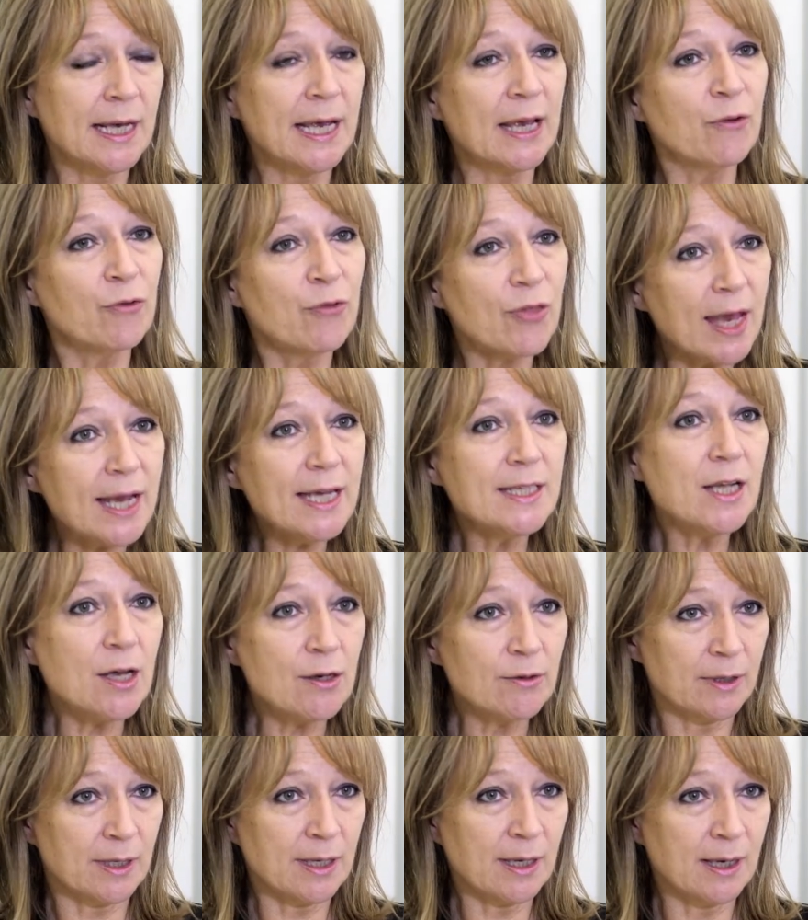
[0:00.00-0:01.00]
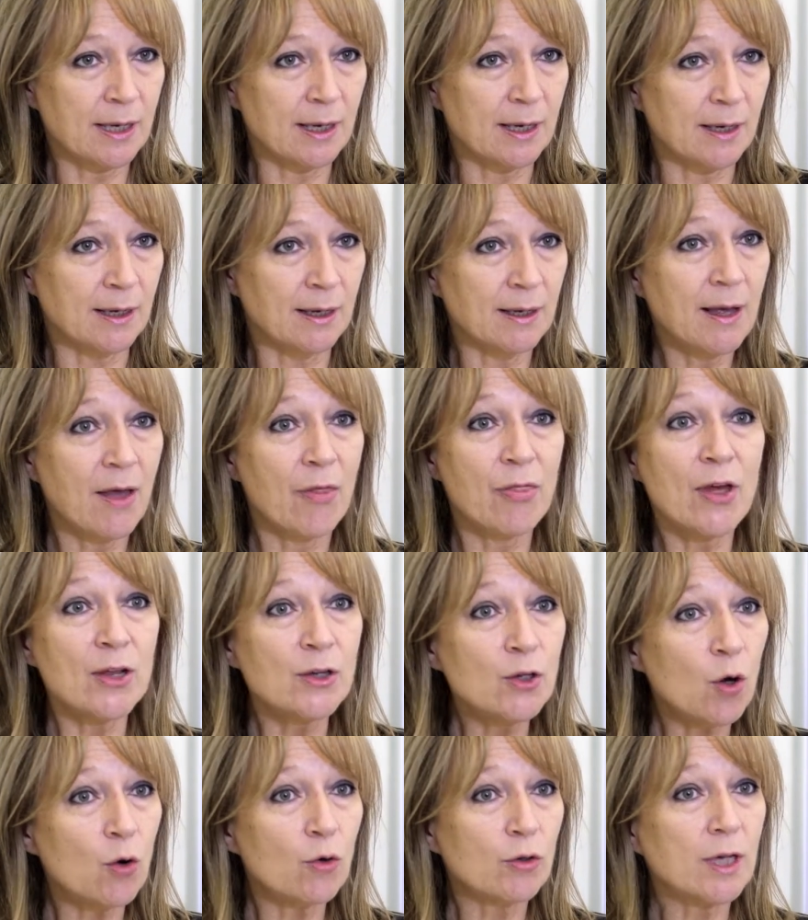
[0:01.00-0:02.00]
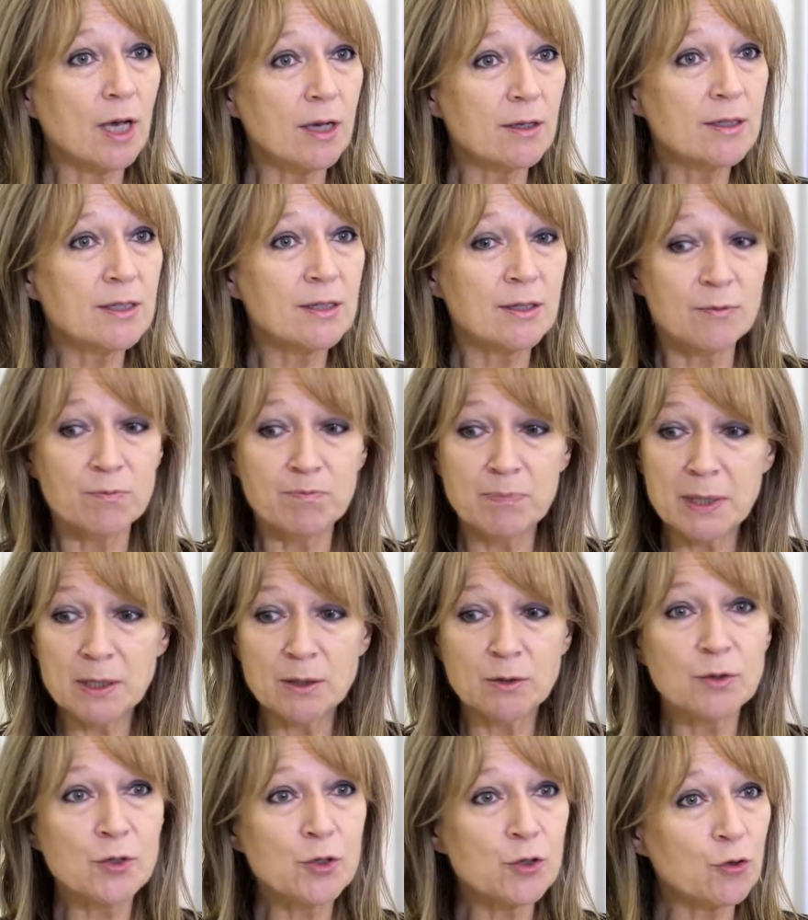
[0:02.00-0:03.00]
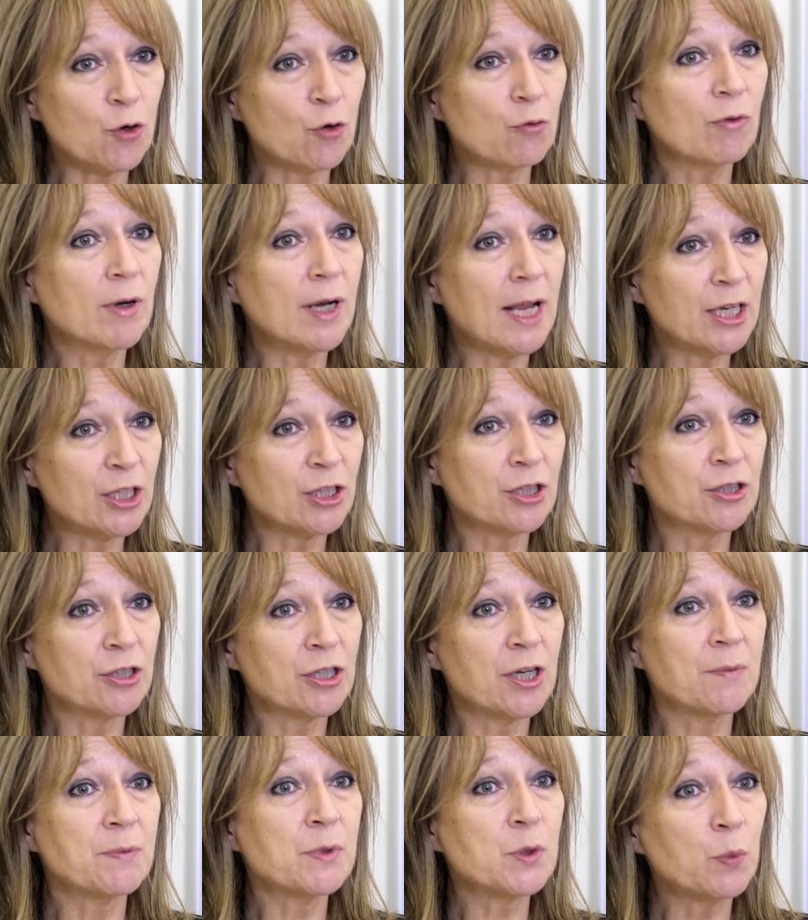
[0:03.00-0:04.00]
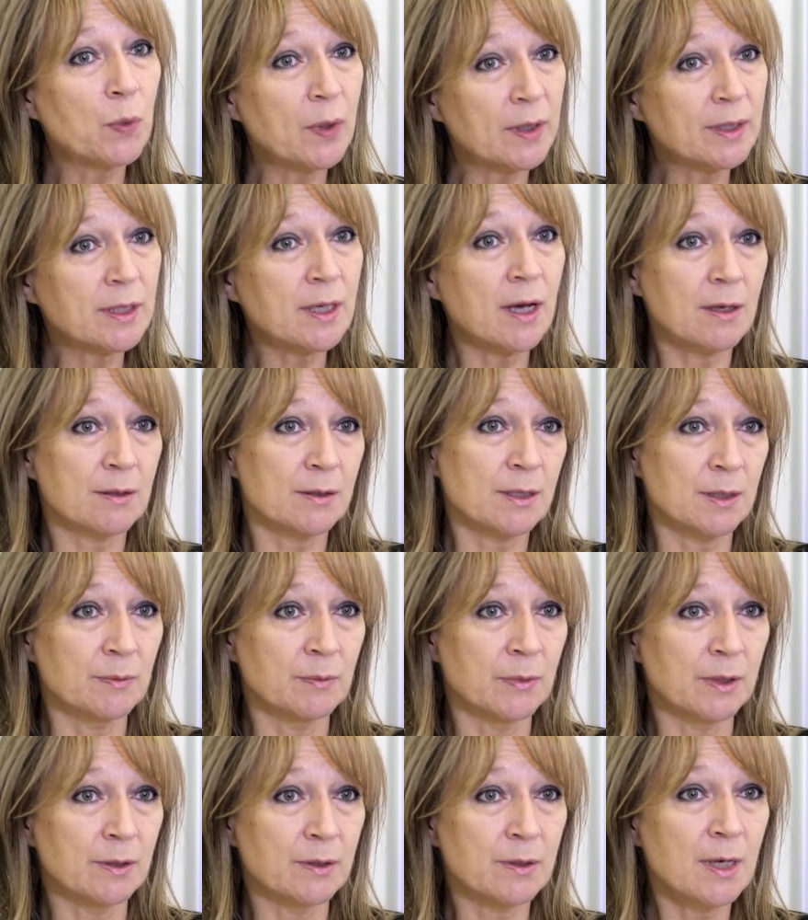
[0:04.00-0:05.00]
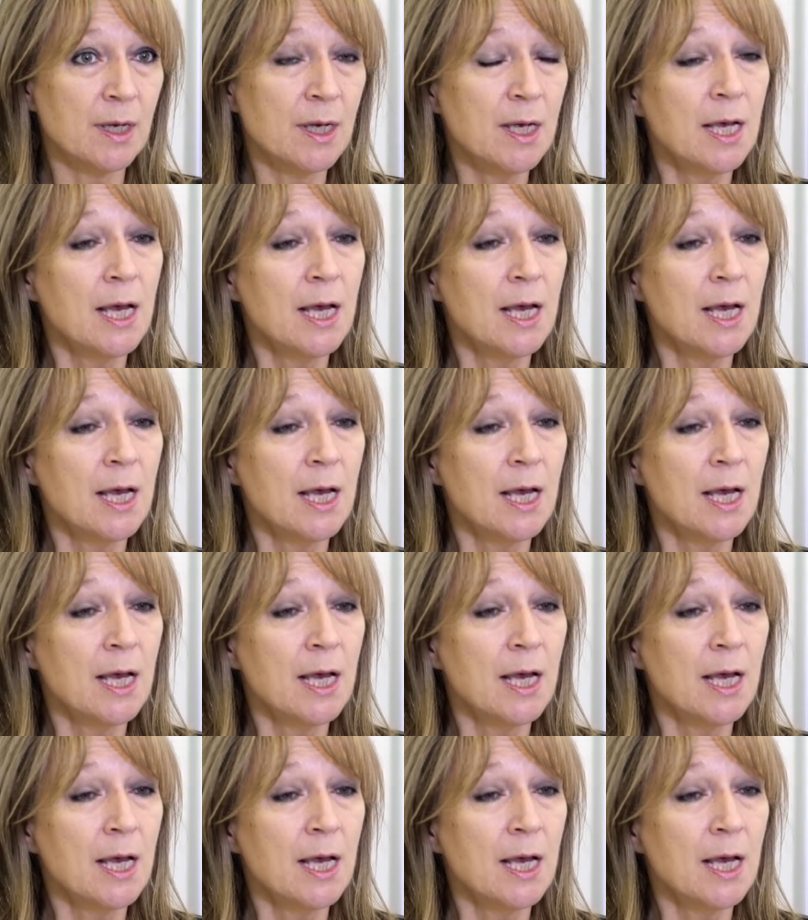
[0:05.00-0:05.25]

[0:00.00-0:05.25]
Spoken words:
If they don't care, they're not going to build strong relationships with customers.